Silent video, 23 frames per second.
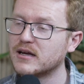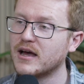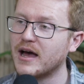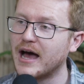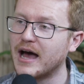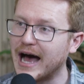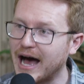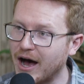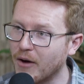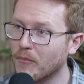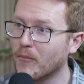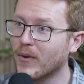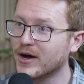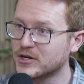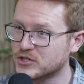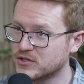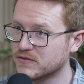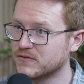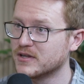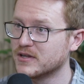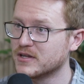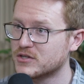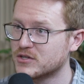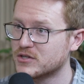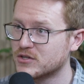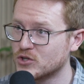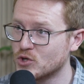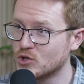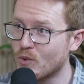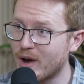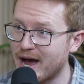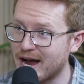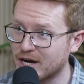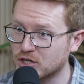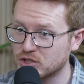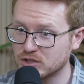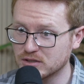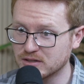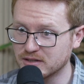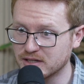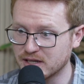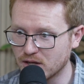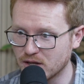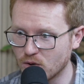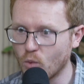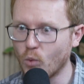how much of this you
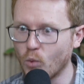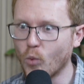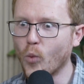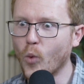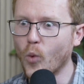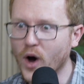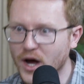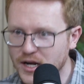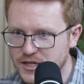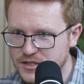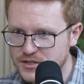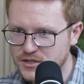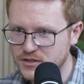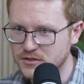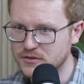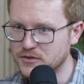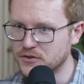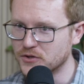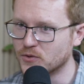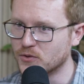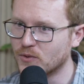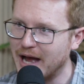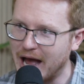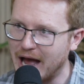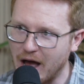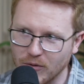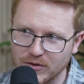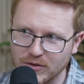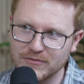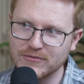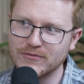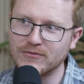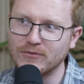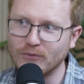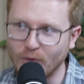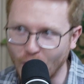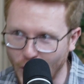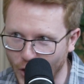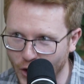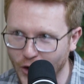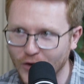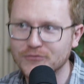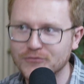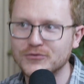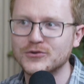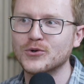actually want to do, how
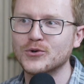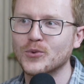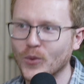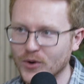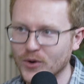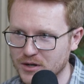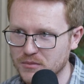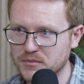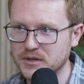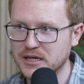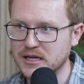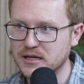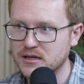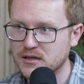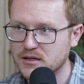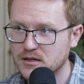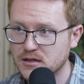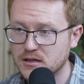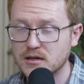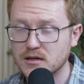involved you want to be.